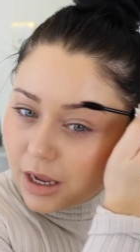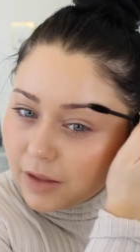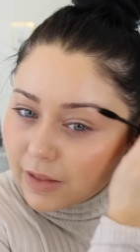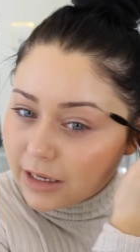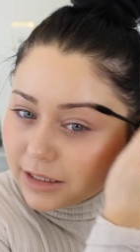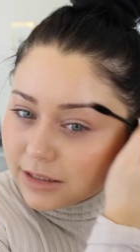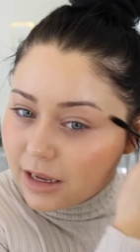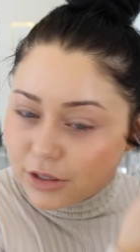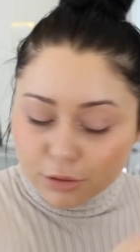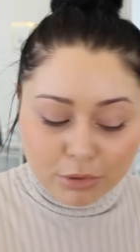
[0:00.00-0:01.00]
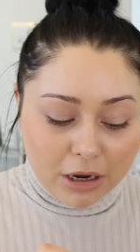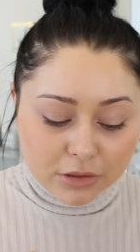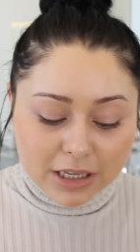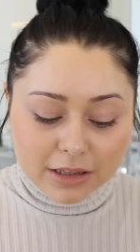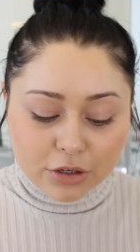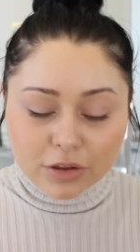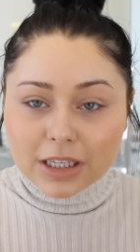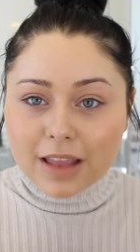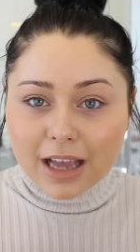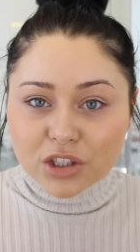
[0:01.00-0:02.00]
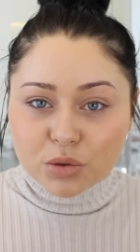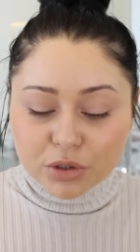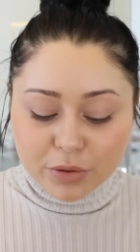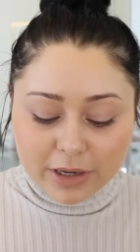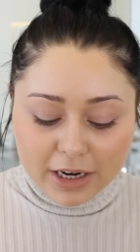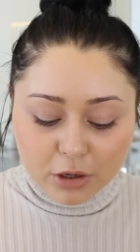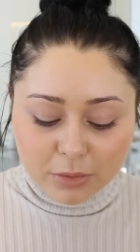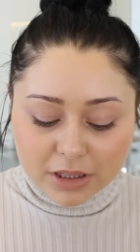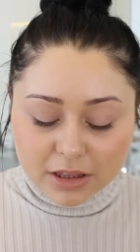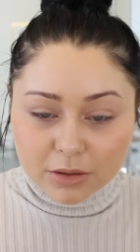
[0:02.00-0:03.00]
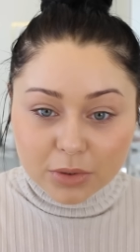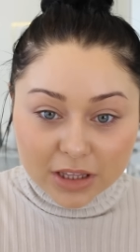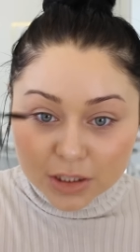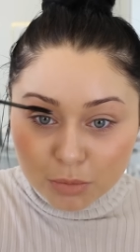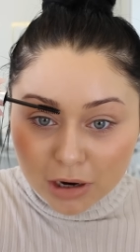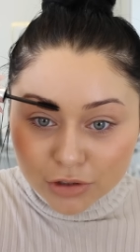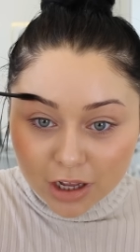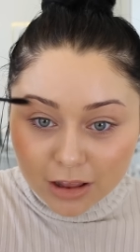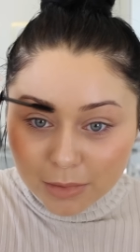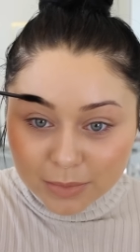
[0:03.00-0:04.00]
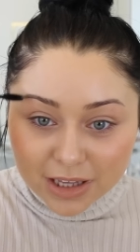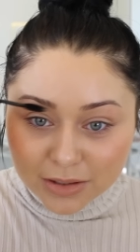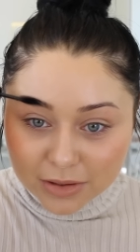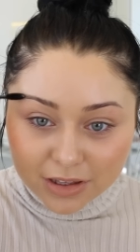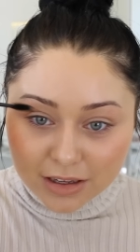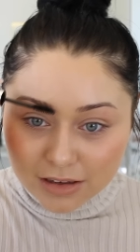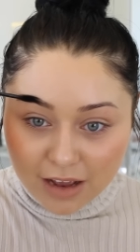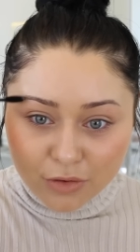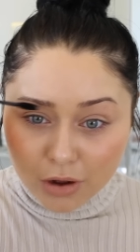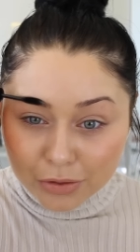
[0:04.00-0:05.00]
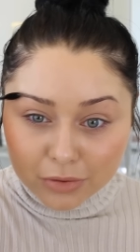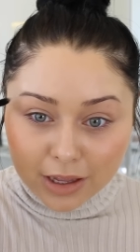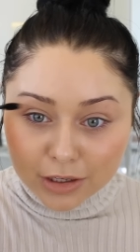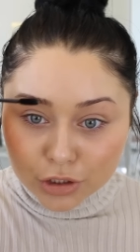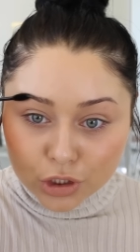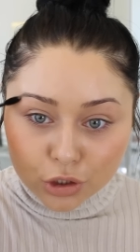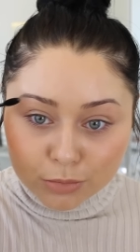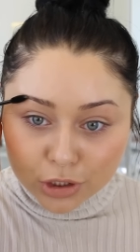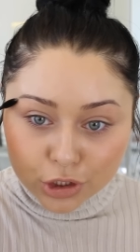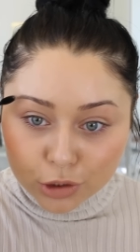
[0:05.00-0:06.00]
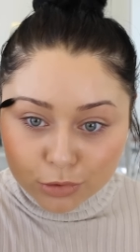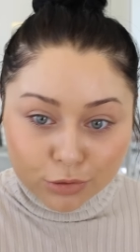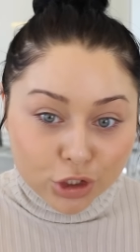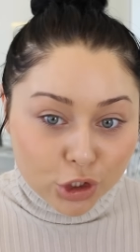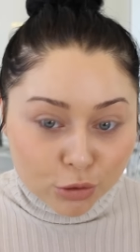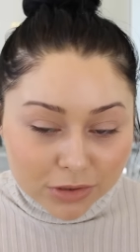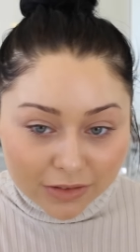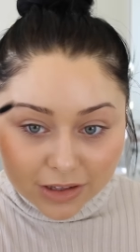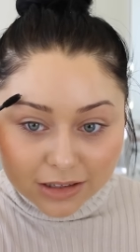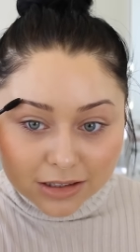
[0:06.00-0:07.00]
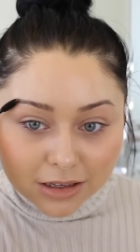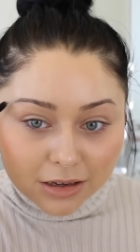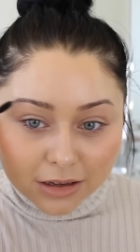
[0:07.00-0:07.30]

And like I said, your brows can literally last through a tornado with, with this brow gel. I'm obsessed with it. I've gone through like tubes and tubes and tubes of this.